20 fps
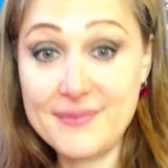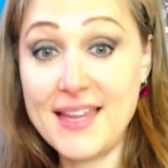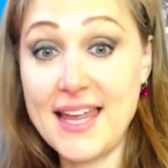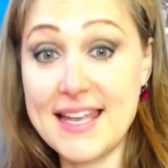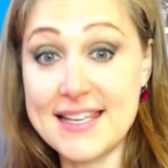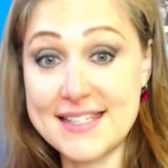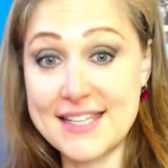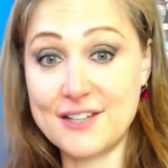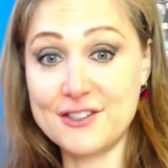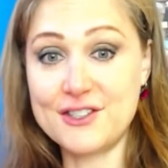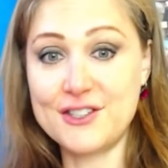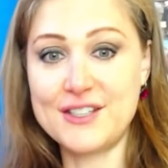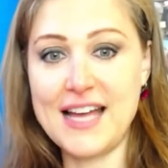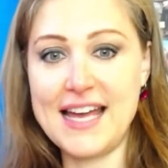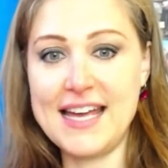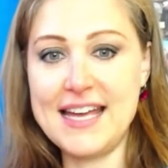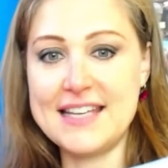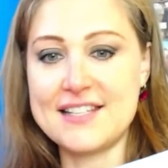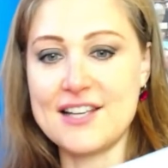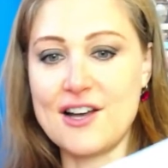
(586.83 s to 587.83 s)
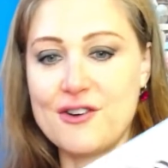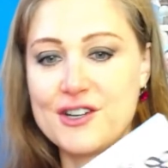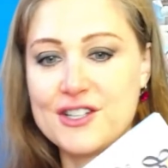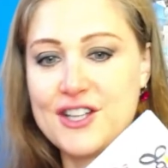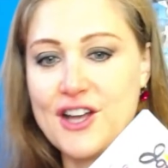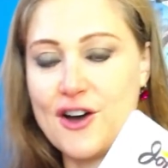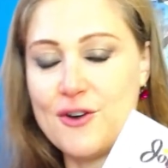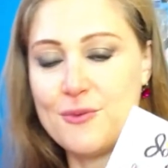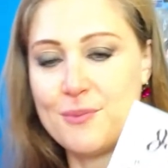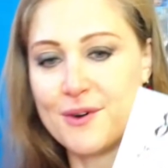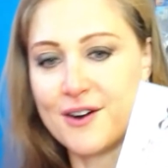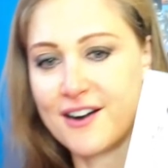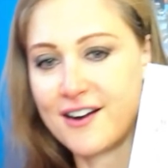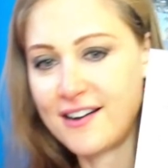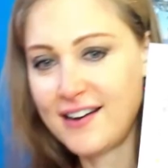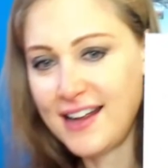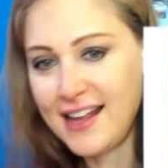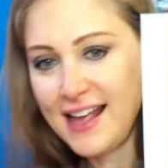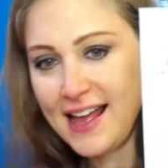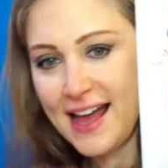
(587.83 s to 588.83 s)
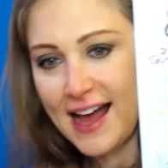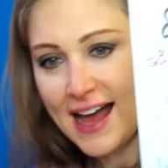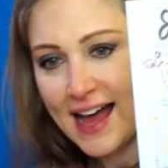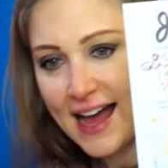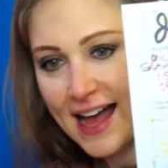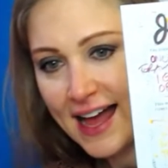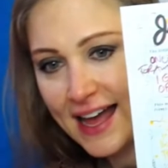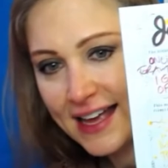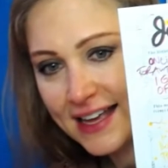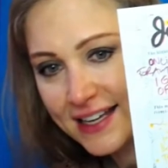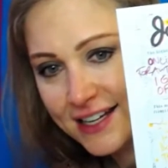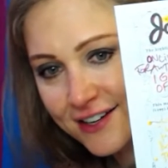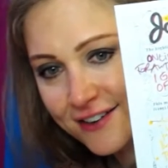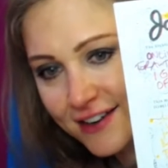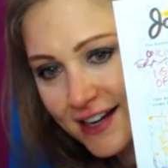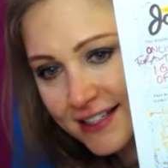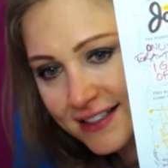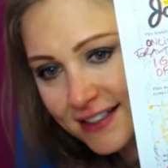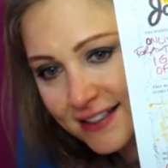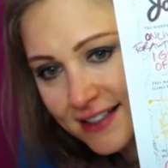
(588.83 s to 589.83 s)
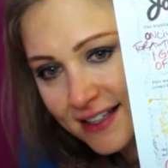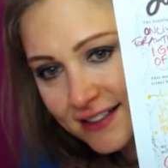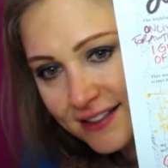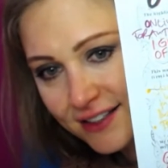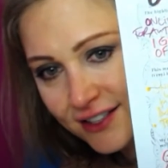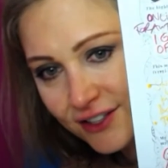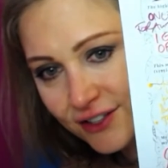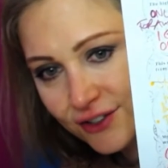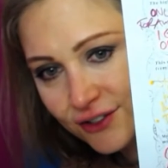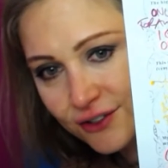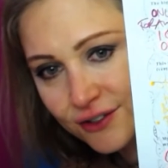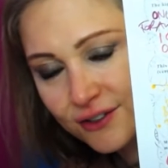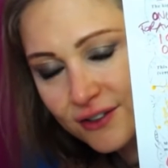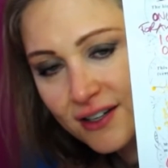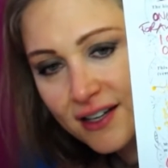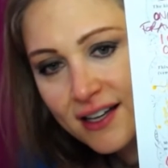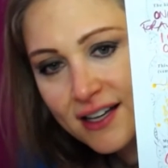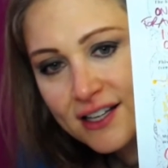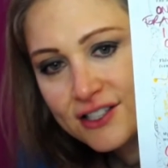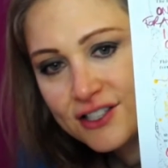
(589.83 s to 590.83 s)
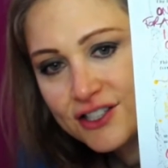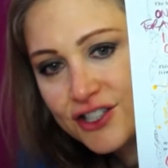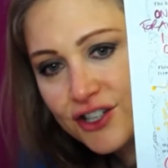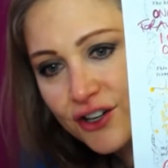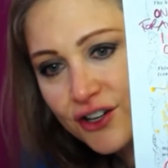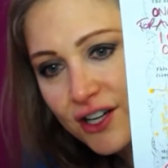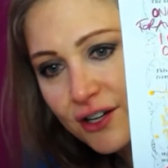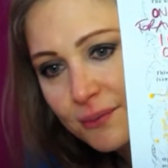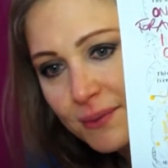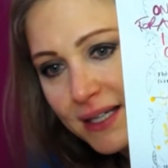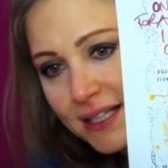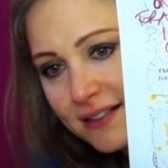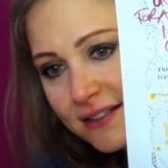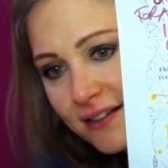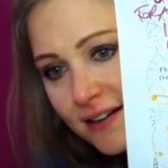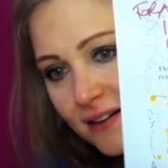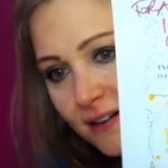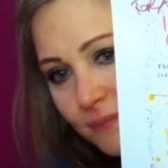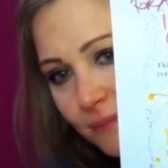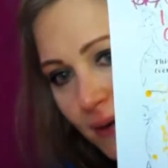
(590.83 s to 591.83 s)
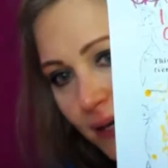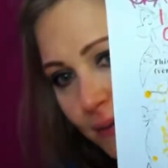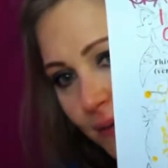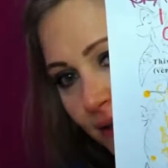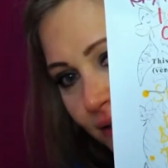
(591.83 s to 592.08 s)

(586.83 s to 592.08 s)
So today is October. I created a new Joyometer. Maybe